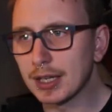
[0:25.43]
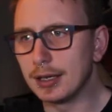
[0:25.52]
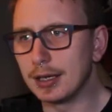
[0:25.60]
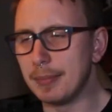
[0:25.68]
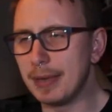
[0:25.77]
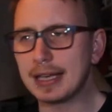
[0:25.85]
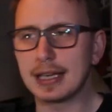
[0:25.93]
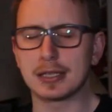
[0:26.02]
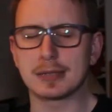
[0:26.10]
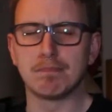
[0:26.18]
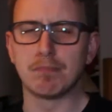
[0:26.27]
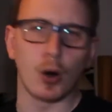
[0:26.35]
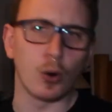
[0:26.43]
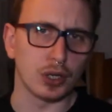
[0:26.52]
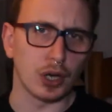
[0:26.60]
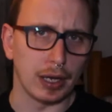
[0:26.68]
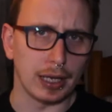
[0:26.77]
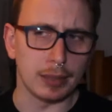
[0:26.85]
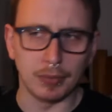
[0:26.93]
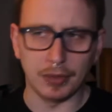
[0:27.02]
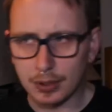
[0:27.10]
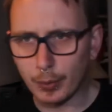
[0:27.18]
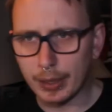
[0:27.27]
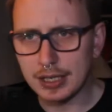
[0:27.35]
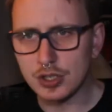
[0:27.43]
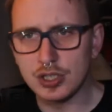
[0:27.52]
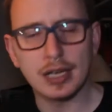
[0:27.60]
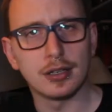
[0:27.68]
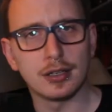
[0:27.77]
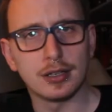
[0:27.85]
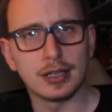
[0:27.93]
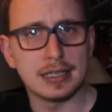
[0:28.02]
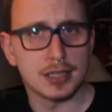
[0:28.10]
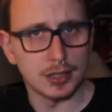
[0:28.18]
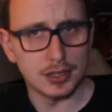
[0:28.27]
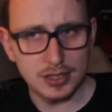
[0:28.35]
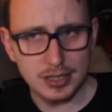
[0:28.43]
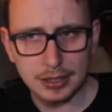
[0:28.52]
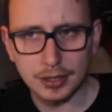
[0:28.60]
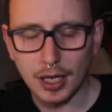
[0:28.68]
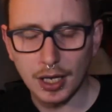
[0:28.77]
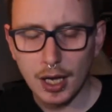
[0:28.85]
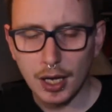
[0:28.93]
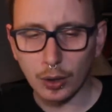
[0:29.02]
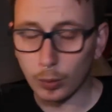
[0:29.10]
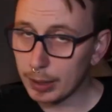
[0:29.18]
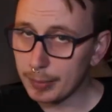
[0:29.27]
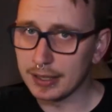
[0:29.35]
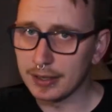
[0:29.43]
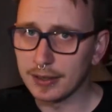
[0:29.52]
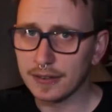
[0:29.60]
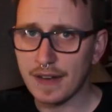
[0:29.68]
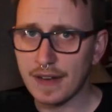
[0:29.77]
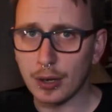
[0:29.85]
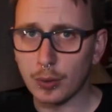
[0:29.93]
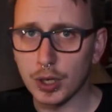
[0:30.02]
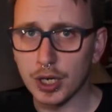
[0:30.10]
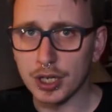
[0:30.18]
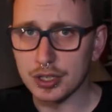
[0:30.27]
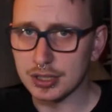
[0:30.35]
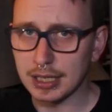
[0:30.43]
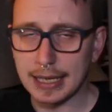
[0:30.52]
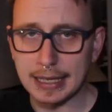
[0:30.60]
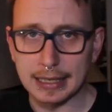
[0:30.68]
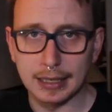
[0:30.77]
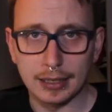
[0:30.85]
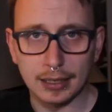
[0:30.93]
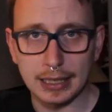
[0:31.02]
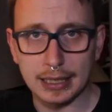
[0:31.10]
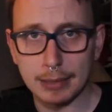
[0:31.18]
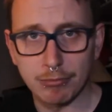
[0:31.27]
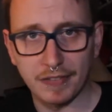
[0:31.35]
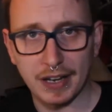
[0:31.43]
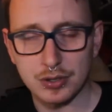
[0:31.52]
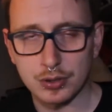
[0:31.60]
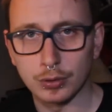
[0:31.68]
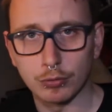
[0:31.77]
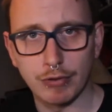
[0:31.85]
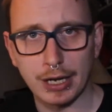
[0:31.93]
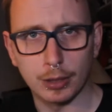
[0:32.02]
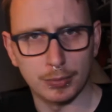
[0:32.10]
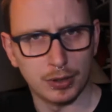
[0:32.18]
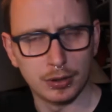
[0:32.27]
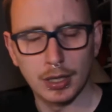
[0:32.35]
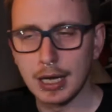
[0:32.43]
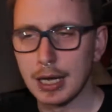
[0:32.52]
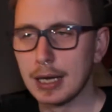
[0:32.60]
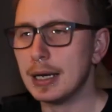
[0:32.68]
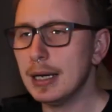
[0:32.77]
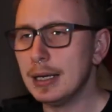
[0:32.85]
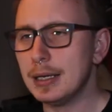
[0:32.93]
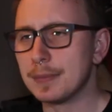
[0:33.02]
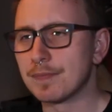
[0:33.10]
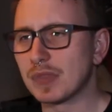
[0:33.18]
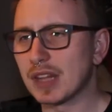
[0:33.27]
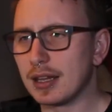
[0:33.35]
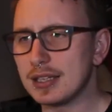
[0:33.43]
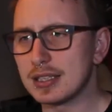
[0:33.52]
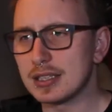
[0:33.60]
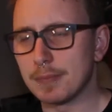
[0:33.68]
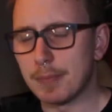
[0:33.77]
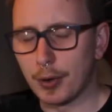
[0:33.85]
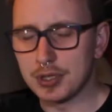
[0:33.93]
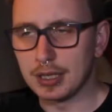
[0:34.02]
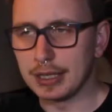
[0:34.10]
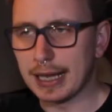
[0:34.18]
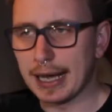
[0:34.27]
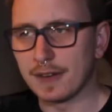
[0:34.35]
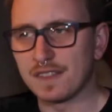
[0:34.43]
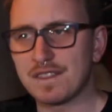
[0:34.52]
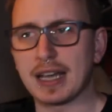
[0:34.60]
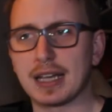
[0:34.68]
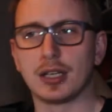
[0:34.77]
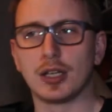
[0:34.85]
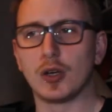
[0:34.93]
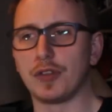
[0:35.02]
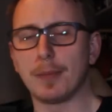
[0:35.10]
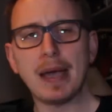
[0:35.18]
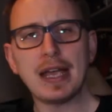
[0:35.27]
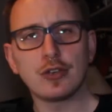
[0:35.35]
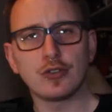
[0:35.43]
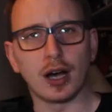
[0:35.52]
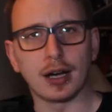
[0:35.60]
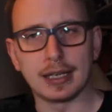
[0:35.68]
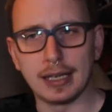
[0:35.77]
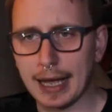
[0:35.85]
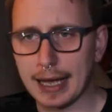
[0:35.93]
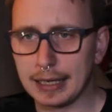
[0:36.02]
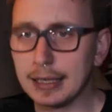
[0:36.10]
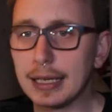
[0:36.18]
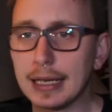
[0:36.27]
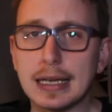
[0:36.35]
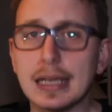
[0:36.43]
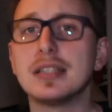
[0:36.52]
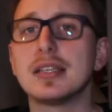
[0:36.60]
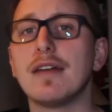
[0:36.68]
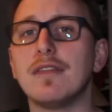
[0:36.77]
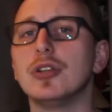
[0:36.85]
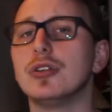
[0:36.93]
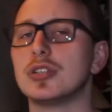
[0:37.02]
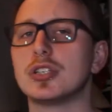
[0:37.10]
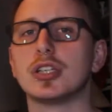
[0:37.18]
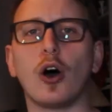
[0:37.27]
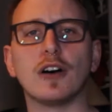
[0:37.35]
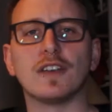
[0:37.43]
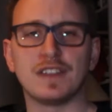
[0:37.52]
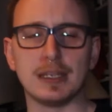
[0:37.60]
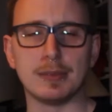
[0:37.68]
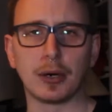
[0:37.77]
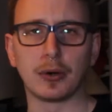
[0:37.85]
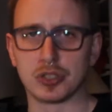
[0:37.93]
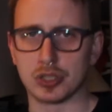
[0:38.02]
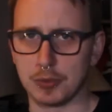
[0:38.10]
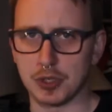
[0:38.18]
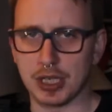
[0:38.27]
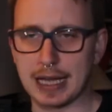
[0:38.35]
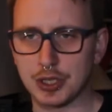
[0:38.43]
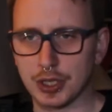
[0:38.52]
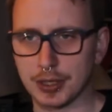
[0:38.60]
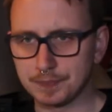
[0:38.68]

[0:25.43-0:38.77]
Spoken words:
making this bold claim that when gender is considered, women fare worse in the professional realm. This is supposedly an effect of the patriarchy and is evidence of female subjugation.